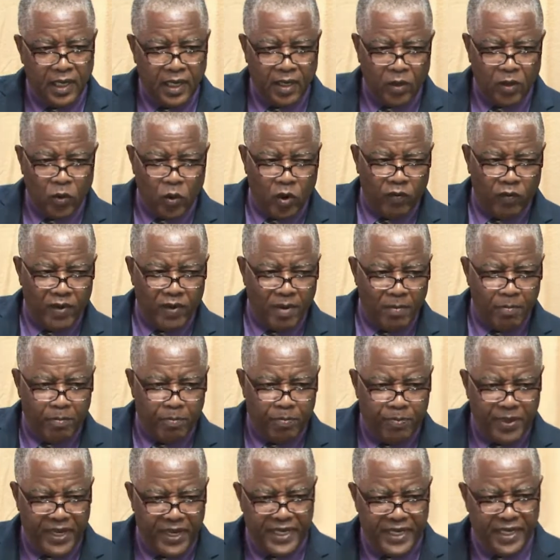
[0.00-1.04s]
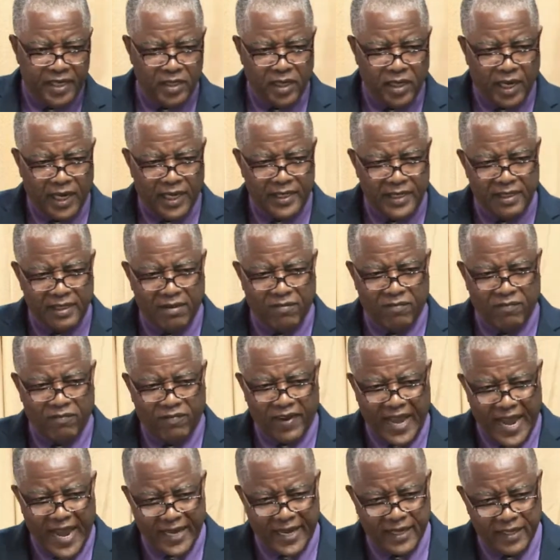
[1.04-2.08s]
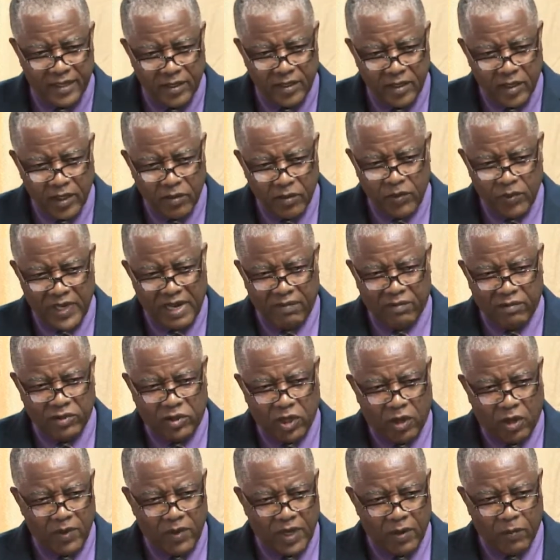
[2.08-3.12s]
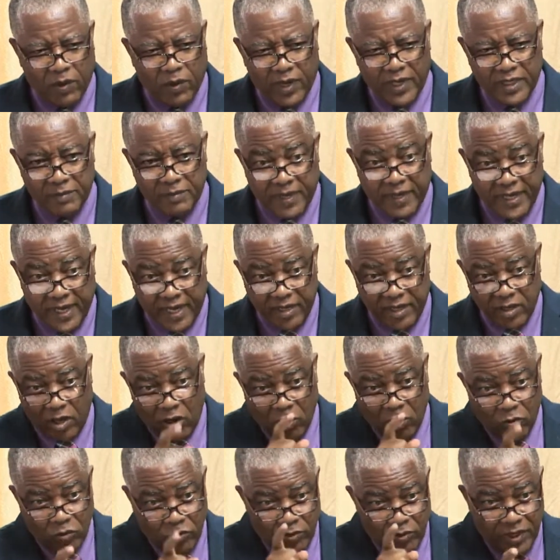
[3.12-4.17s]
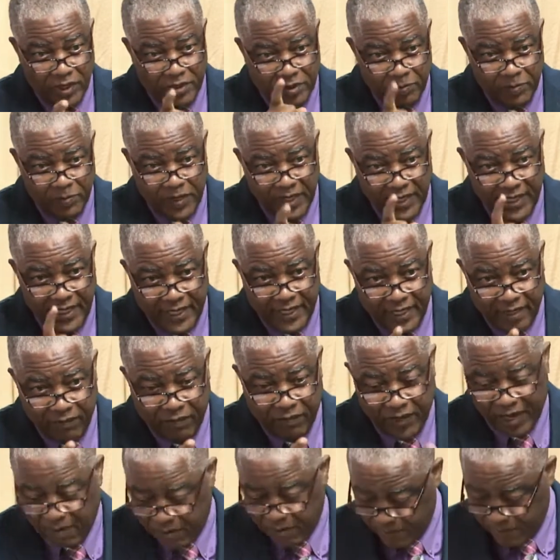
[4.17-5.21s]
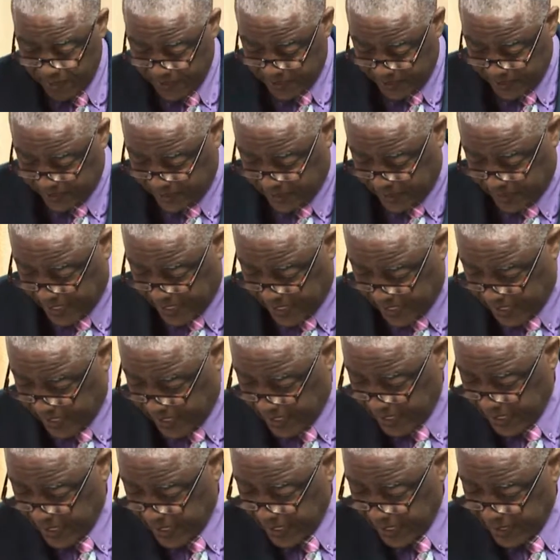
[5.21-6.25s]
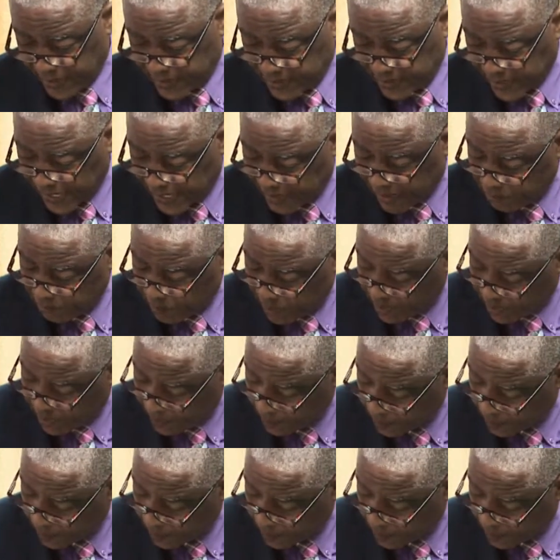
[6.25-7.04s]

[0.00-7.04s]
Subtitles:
over $1 billion in VAT, we never thought we could want this money. And now the leader of government business today is telling me,